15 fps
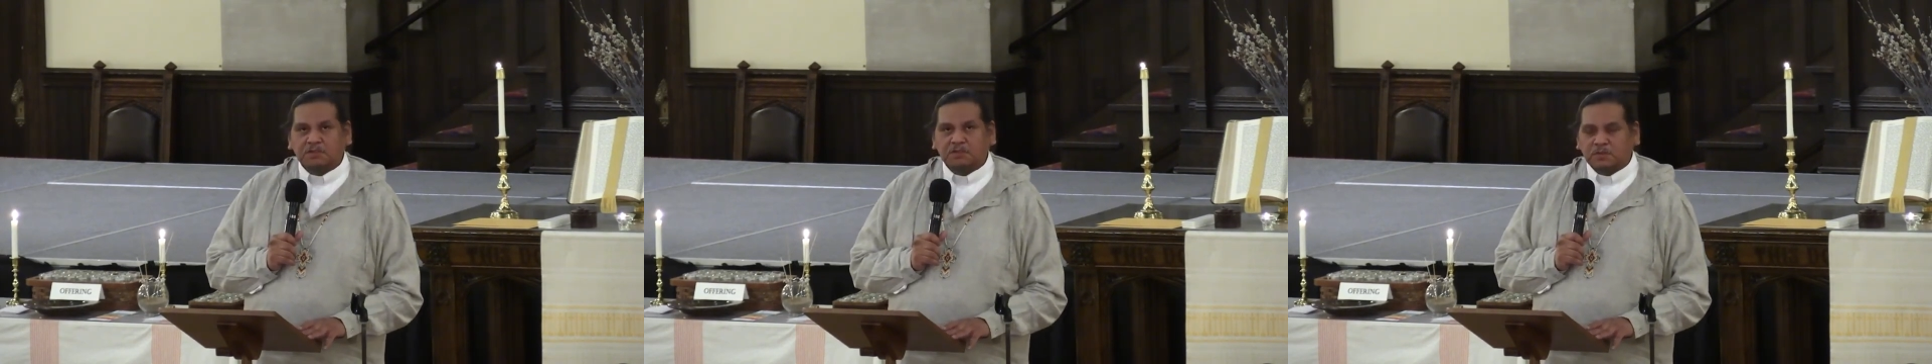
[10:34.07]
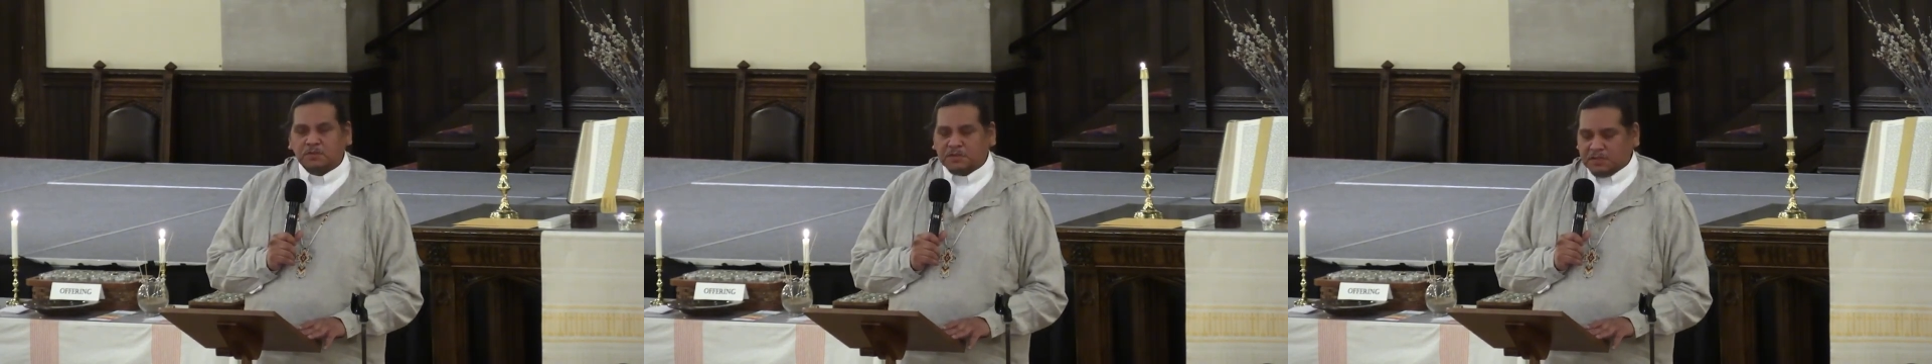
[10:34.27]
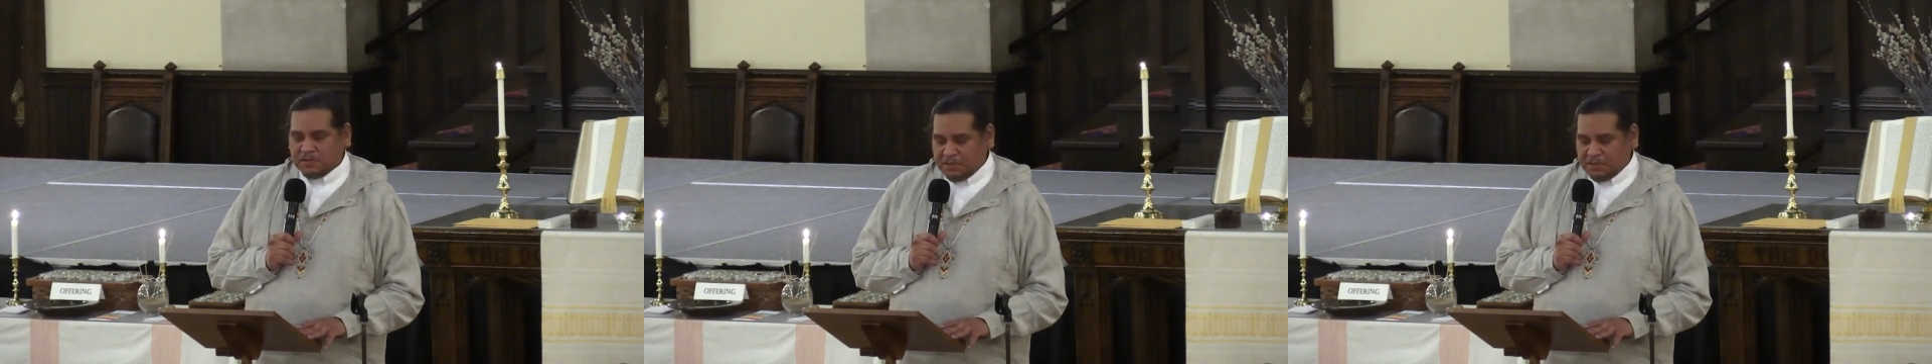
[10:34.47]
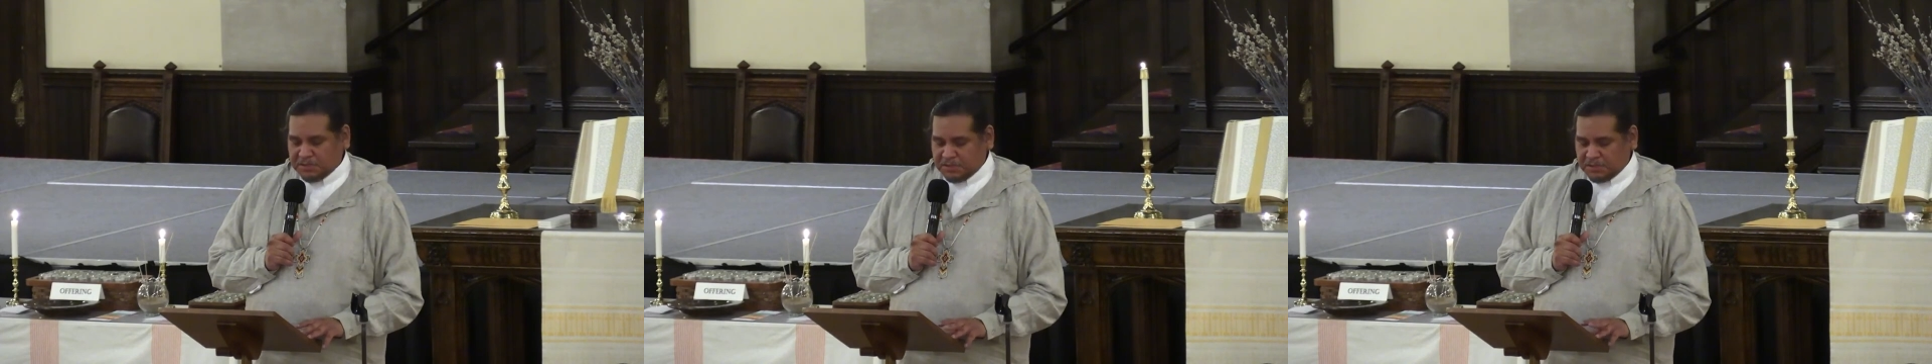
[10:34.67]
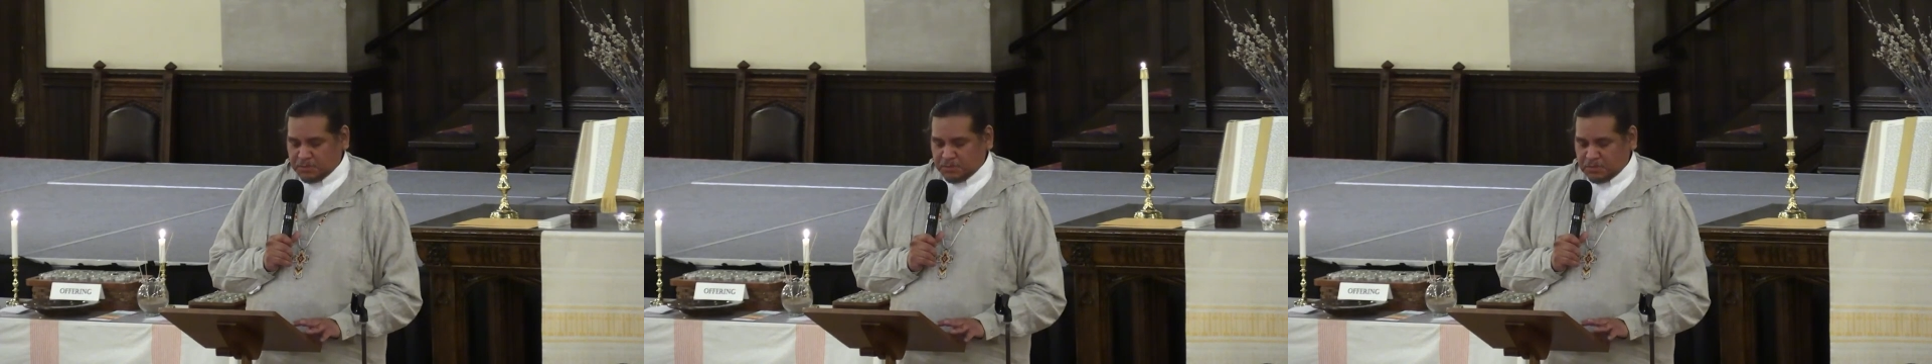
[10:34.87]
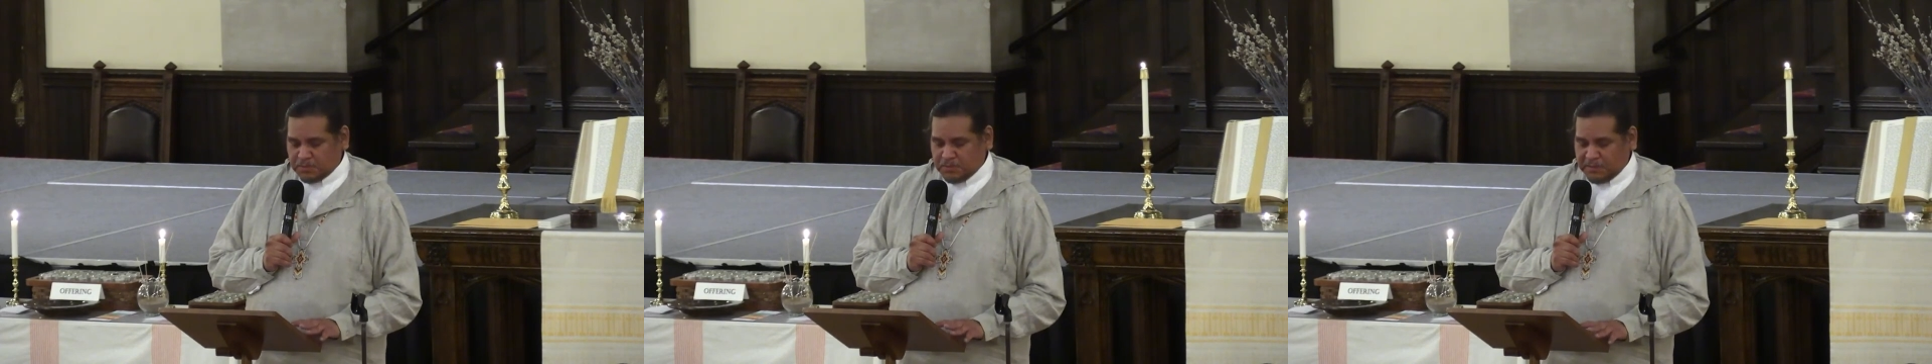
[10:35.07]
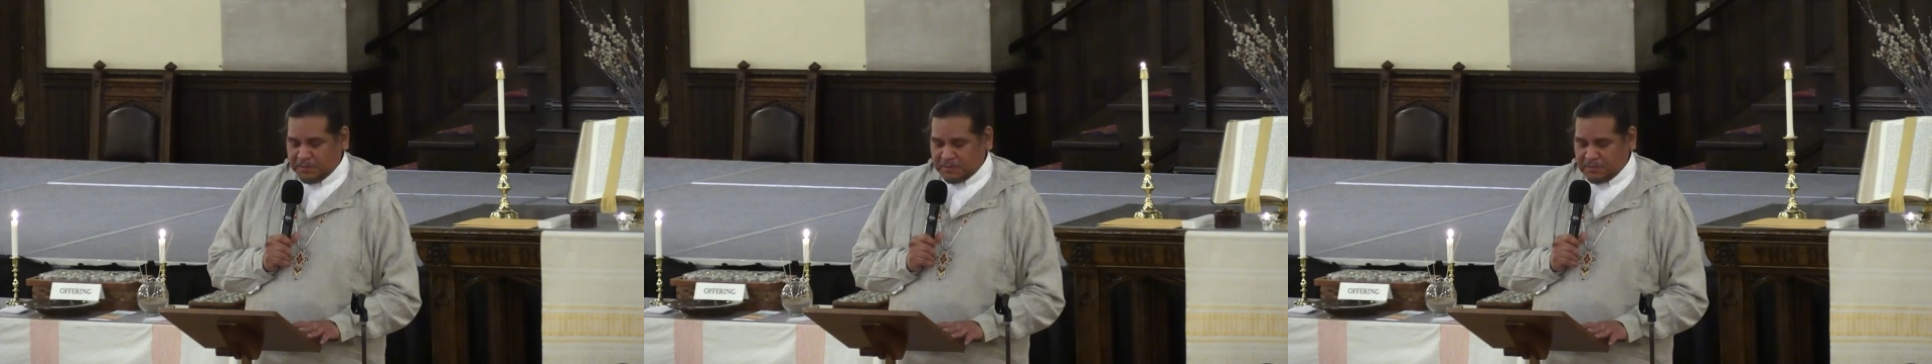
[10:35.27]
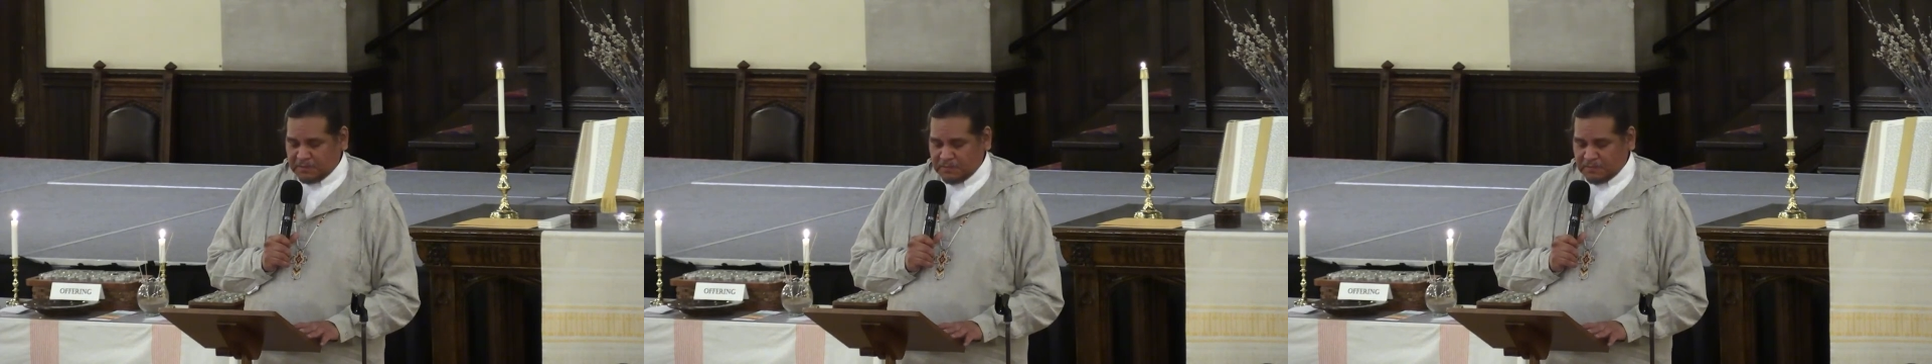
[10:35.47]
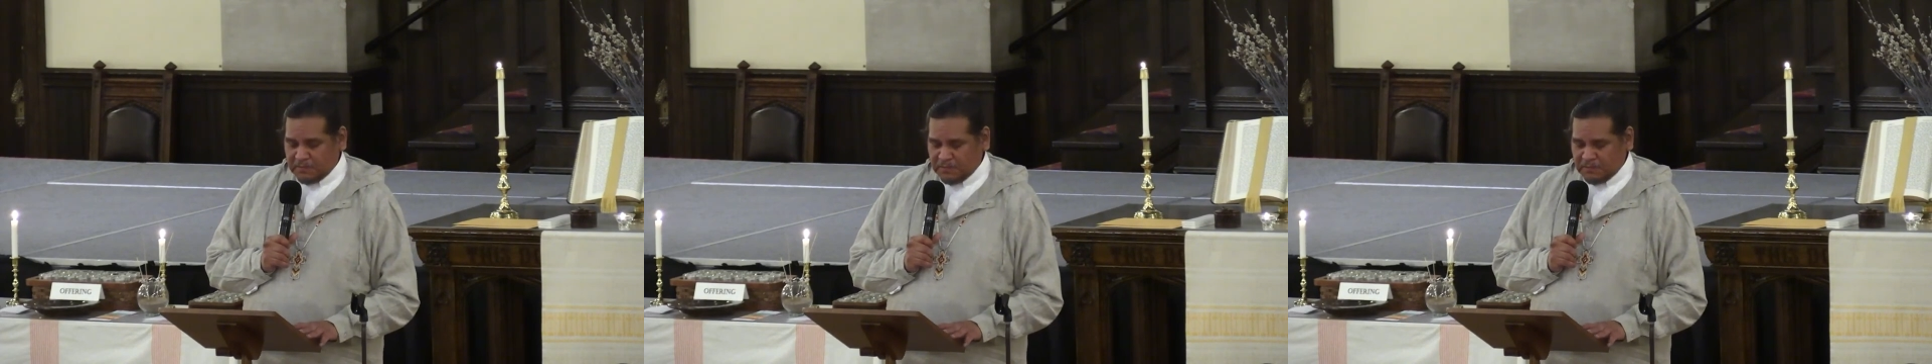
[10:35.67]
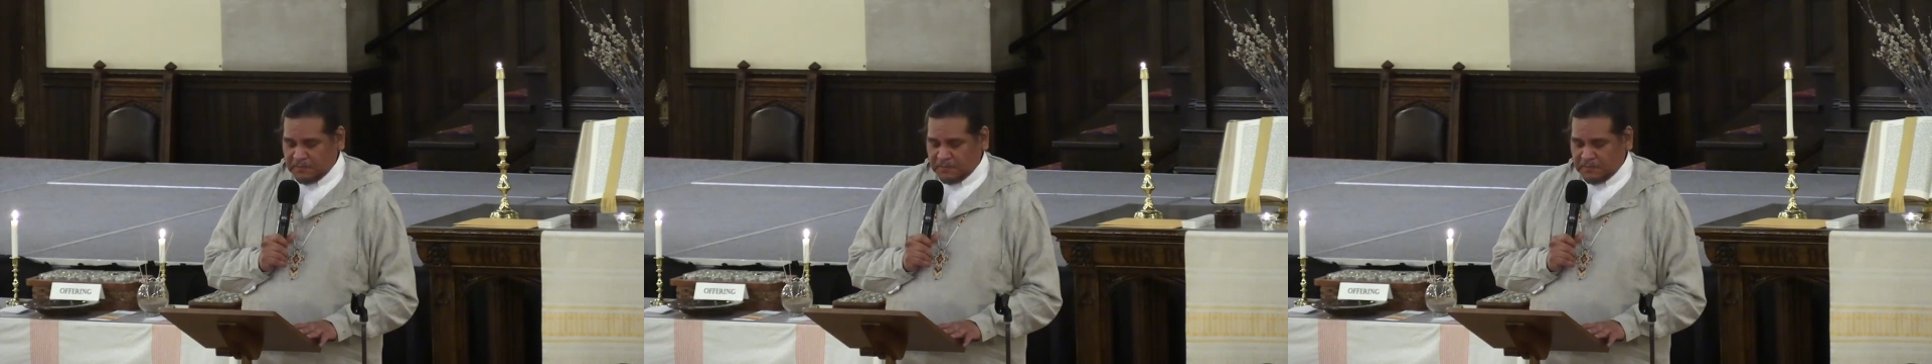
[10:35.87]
to an Indigenous perspective